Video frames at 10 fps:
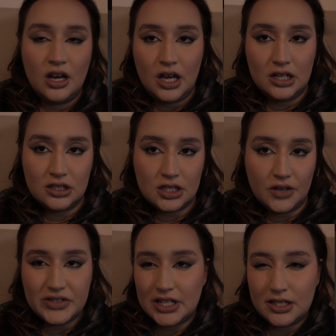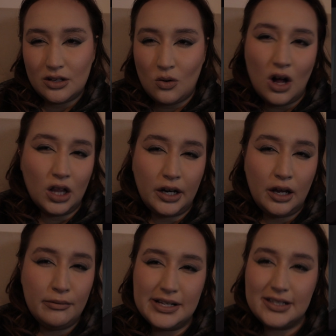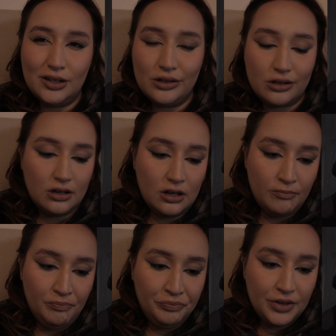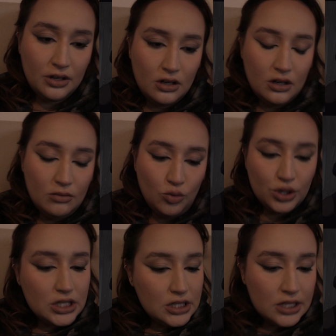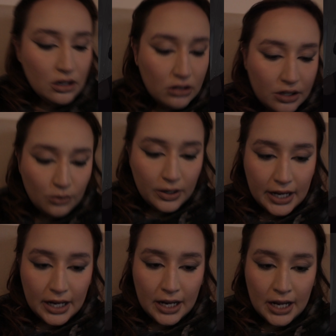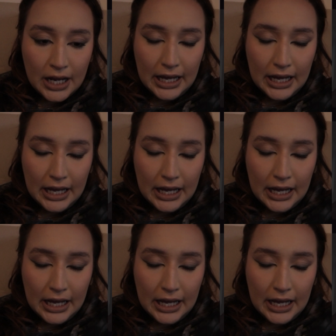It just emphasizes the quality and makes it look more detailed in a way,